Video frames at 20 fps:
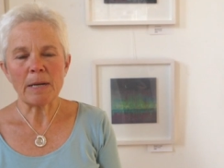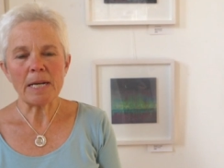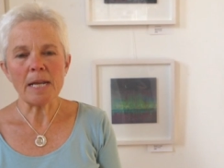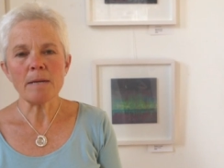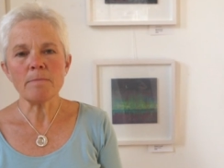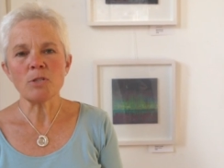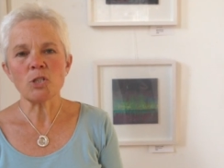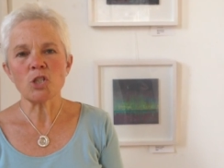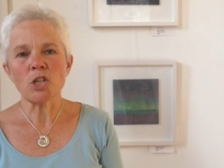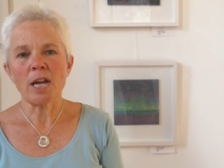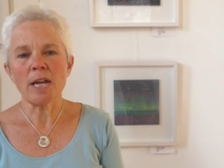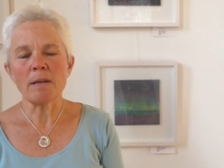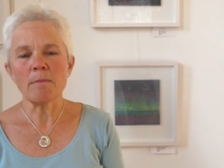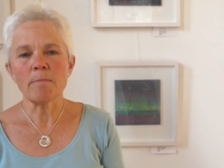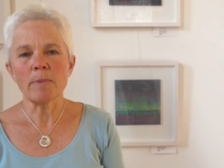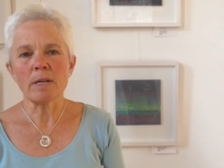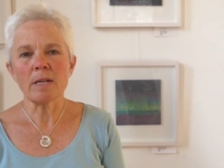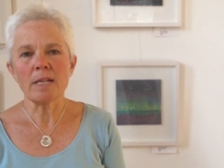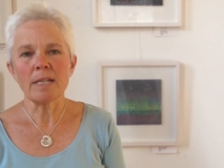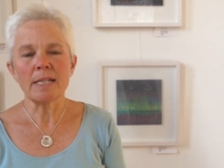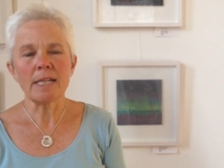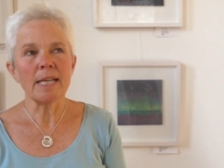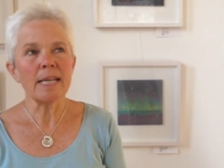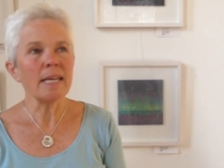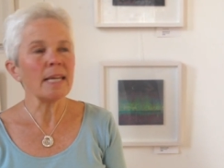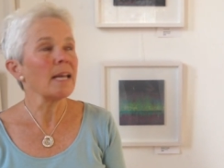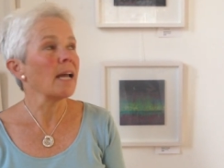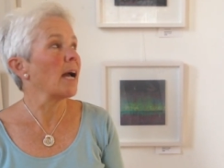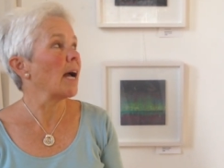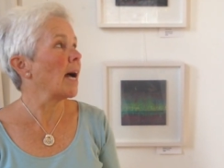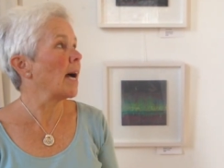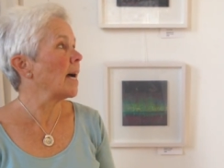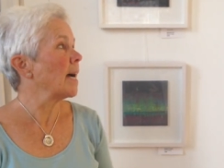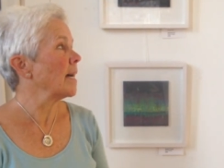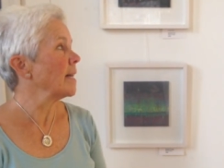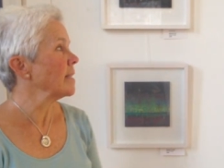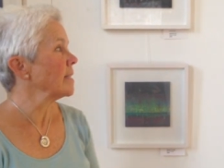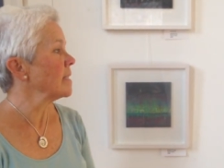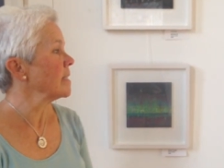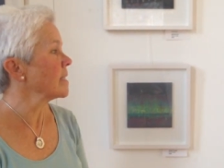My name's Jane Burnley
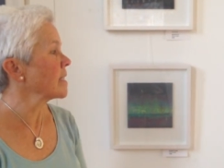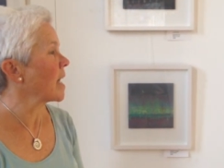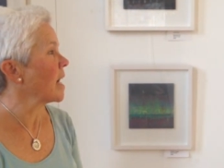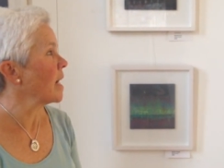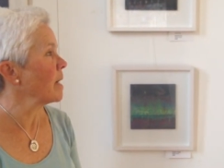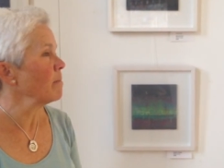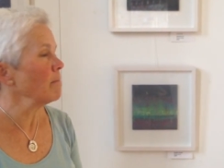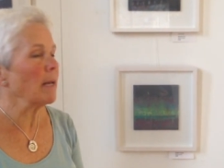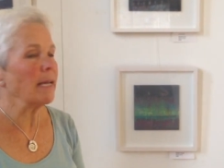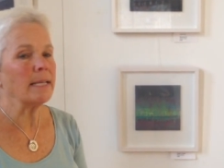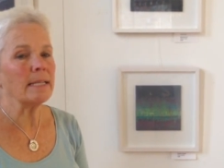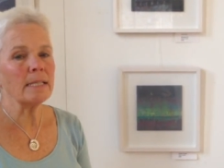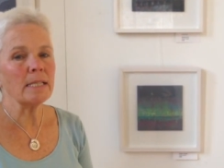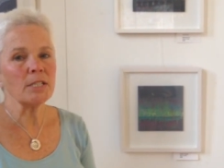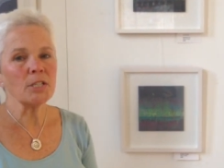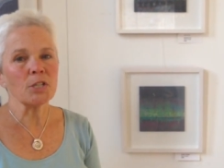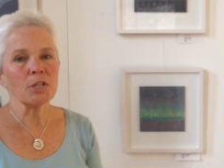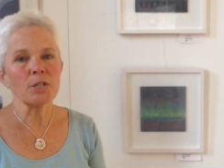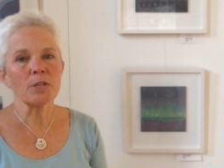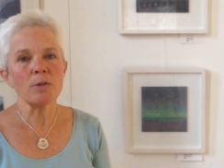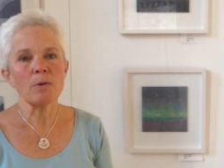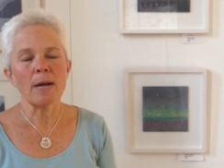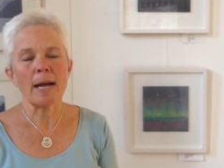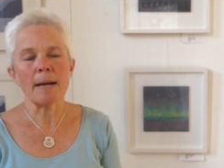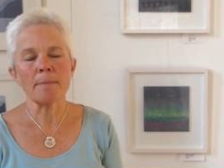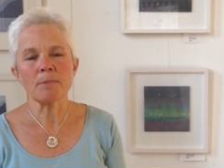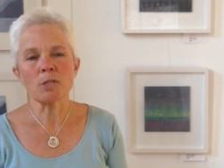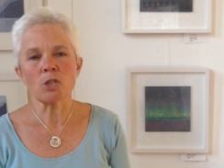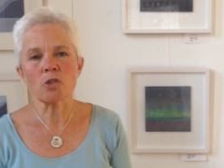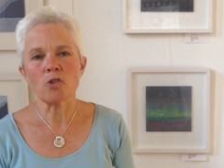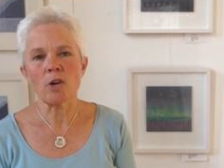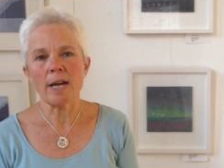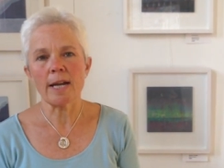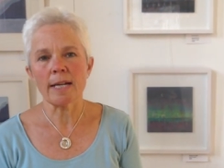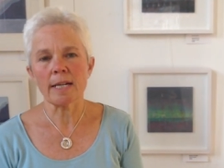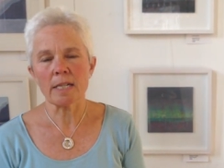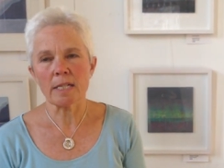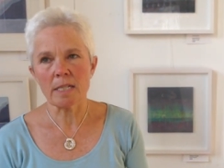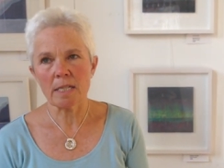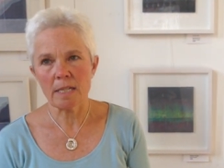and I mainly do
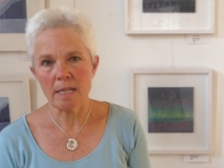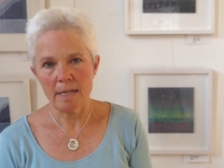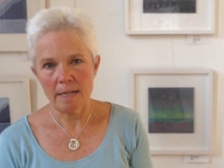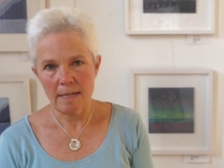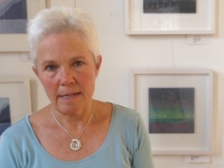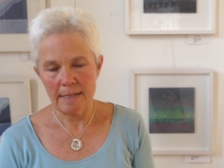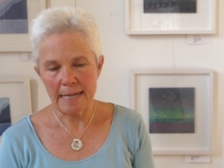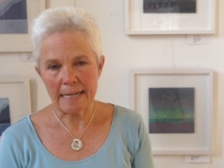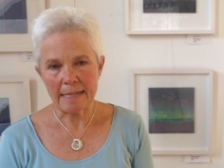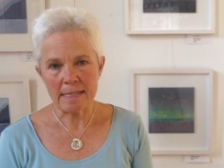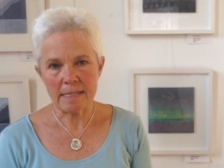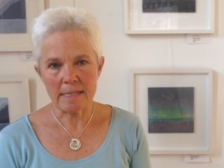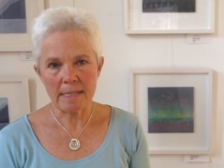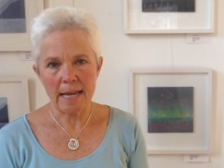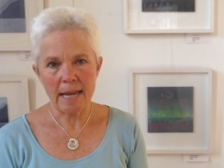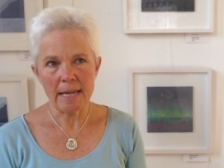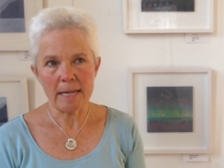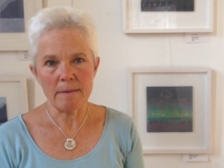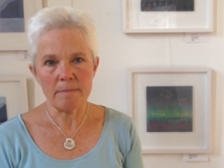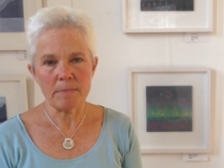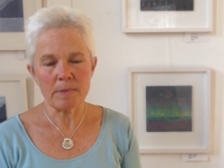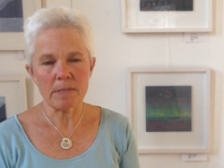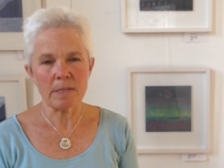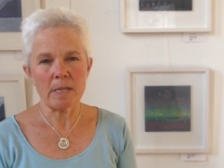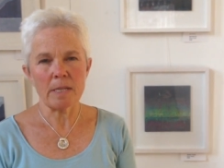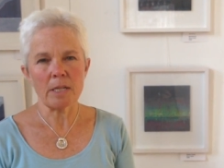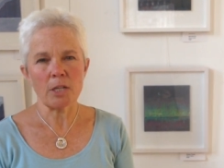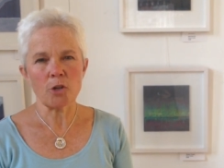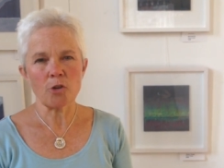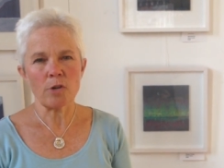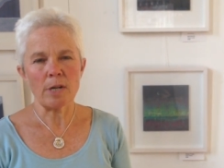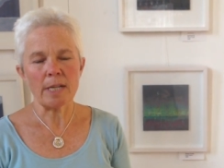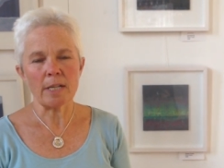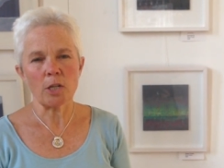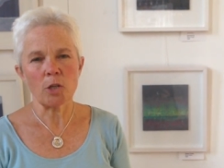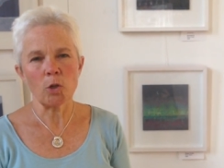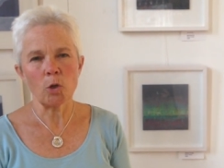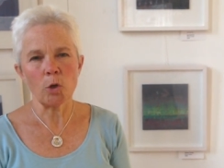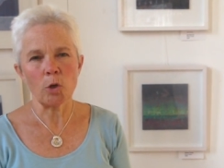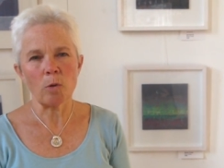abstract landscapes in
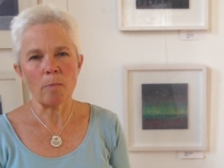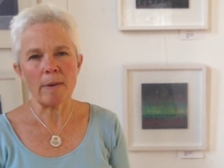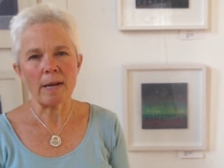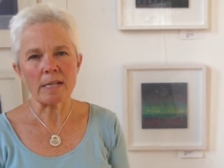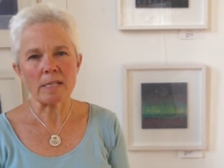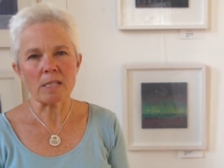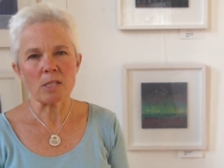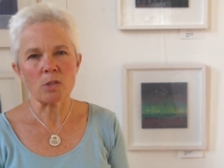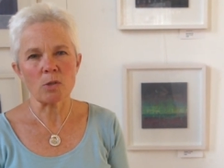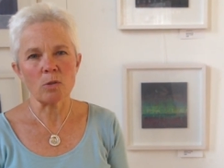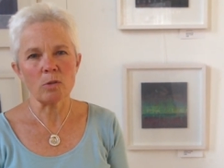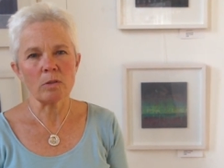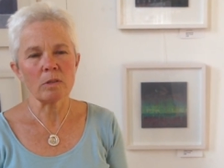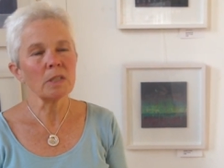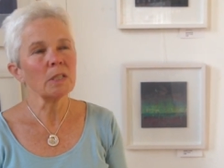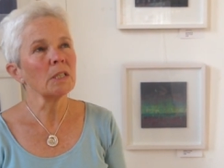acrylic and oil pastel.